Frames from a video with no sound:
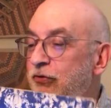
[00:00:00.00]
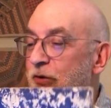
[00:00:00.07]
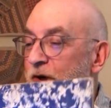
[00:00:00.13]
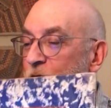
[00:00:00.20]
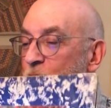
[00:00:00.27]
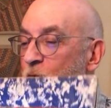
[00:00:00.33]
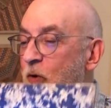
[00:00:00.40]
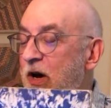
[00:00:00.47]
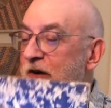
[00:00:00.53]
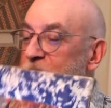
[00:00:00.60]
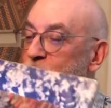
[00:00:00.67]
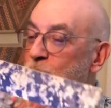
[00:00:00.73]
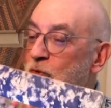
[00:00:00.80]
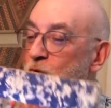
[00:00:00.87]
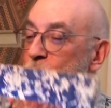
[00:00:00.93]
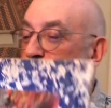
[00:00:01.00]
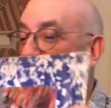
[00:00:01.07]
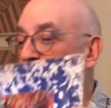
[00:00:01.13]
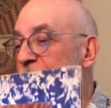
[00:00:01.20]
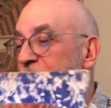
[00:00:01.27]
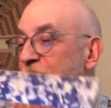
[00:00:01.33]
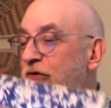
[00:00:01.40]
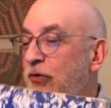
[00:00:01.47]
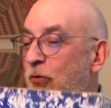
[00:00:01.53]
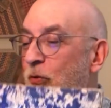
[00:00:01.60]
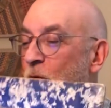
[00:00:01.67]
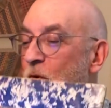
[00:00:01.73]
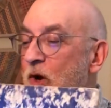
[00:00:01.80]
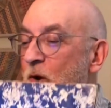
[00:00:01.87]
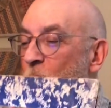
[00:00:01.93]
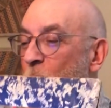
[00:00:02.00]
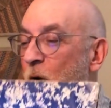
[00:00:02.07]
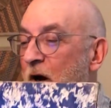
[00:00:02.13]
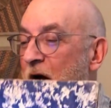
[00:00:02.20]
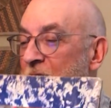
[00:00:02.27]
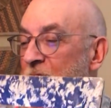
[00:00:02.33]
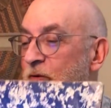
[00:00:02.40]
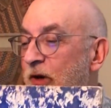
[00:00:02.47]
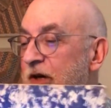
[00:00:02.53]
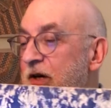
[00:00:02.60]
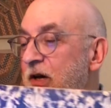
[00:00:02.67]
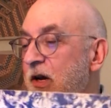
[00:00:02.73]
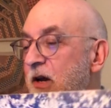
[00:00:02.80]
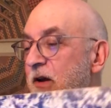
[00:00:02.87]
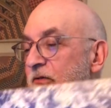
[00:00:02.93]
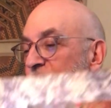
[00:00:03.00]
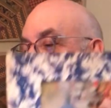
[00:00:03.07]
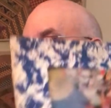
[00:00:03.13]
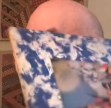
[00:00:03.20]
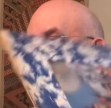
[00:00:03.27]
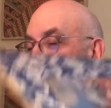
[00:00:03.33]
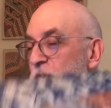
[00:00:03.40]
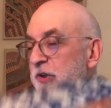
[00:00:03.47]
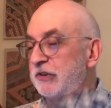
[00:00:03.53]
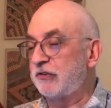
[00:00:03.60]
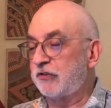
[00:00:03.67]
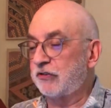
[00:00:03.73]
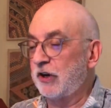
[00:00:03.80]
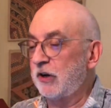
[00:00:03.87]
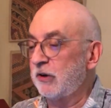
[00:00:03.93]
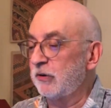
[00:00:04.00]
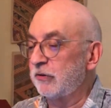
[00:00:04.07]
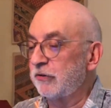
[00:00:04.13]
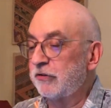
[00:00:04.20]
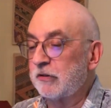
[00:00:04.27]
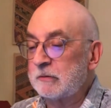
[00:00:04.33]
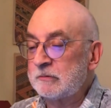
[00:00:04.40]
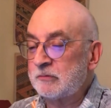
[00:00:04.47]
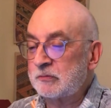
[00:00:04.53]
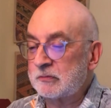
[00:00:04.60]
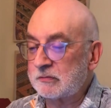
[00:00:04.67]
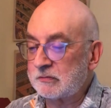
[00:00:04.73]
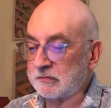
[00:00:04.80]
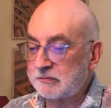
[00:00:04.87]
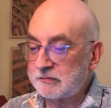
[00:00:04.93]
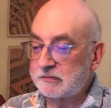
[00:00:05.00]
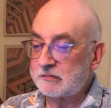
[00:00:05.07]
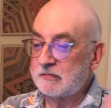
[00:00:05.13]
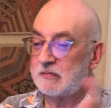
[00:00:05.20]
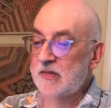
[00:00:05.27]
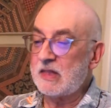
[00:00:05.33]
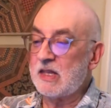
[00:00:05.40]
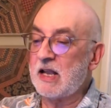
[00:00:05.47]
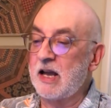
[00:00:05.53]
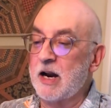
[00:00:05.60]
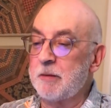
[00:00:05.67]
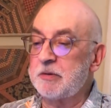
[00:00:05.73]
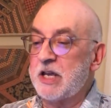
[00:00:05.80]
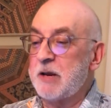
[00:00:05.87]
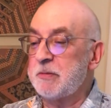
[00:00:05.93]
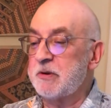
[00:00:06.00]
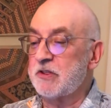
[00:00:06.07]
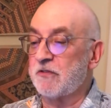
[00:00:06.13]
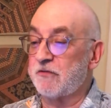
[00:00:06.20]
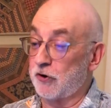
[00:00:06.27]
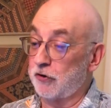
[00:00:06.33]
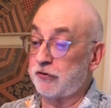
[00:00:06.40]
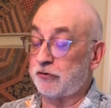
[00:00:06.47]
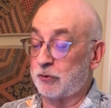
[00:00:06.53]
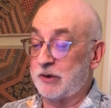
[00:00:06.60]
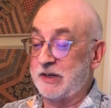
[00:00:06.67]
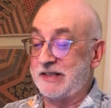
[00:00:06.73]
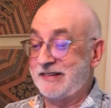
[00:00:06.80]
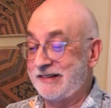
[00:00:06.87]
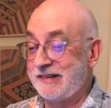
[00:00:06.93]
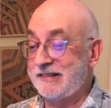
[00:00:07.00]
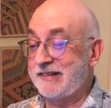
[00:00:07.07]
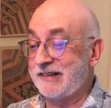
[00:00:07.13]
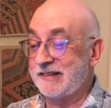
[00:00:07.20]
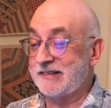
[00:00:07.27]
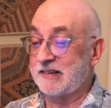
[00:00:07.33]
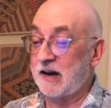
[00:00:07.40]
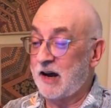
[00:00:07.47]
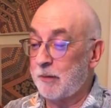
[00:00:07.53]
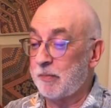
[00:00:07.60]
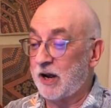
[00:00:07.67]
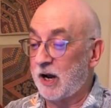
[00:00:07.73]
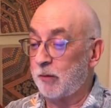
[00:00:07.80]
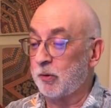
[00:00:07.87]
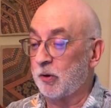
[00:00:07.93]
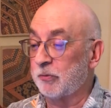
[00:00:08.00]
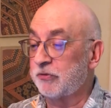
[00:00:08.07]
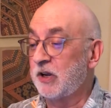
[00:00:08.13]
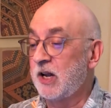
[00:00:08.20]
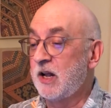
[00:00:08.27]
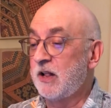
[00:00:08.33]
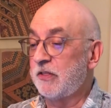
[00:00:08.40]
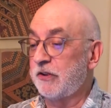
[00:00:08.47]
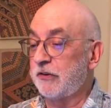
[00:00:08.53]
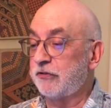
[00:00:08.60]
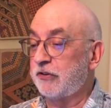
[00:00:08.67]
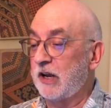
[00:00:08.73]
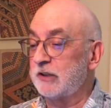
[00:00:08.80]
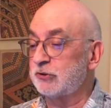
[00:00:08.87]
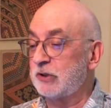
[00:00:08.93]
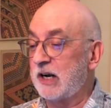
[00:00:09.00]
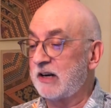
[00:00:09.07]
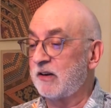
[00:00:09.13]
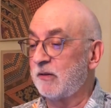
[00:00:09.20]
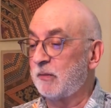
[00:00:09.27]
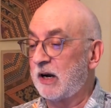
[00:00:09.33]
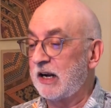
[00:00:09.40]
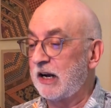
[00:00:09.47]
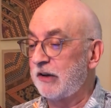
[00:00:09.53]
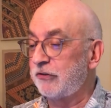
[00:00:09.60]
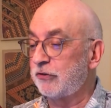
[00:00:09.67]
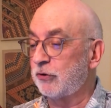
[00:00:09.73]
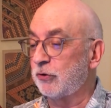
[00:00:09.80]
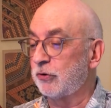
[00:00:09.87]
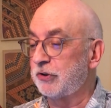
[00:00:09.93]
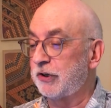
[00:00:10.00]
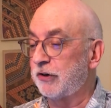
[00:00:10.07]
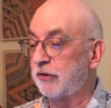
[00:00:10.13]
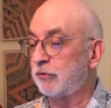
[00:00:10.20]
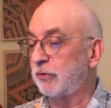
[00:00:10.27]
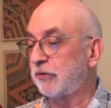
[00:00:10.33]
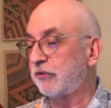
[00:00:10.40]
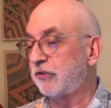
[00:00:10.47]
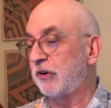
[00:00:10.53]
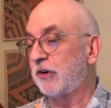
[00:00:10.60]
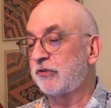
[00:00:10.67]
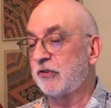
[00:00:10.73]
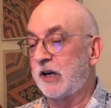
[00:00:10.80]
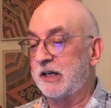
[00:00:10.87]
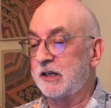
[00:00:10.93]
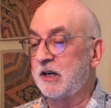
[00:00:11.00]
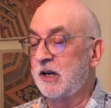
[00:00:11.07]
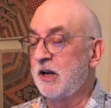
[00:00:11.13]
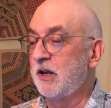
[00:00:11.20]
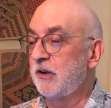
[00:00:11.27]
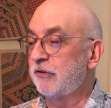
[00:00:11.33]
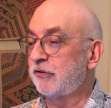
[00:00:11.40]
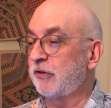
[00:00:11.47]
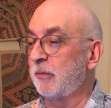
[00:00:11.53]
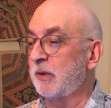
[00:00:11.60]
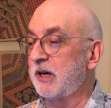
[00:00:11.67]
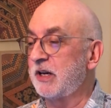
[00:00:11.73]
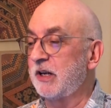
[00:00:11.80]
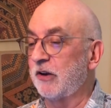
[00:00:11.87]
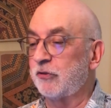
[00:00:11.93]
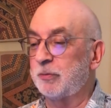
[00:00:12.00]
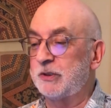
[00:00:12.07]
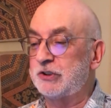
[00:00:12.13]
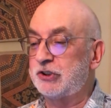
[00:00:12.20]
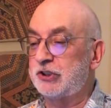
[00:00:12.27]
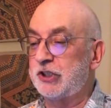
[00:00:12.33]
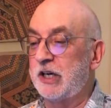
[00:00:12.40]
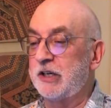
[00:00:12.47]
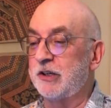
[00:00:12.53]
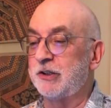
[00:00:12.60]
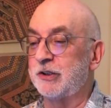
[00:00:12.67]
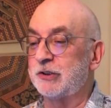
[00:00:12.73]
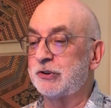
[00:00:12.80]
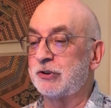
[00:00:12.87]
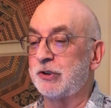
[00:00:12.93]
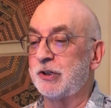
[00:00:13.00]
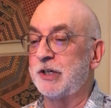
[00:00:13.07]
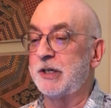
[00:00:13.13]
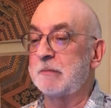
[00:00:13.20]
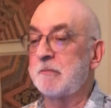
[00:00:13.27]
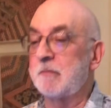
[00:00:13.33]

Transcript: Request, ooh, this is a wild one, from the Rolling Stones. And I'm keeping the first 3 ZZ Top albums, the soundtrack of my high school years with songs like Somebody Else Been Shaking Your Tree.